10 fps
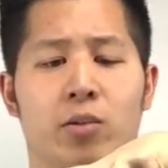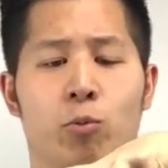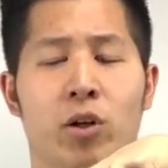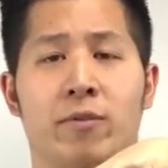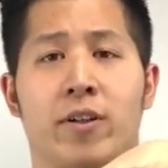
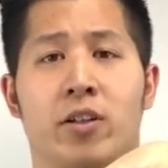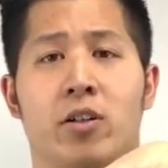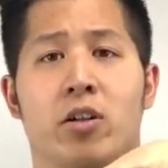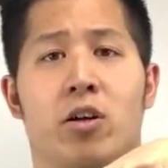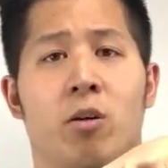ring
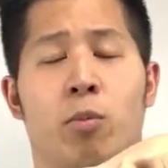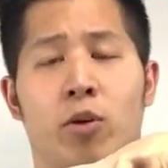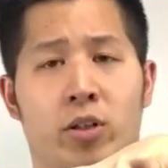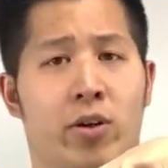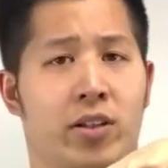finger are
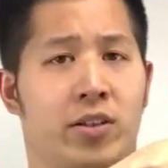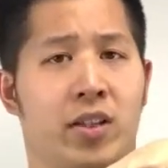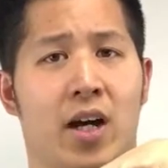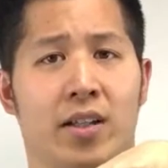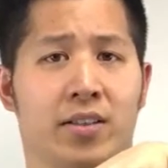pointing directly to the
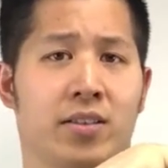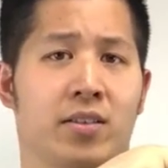audience.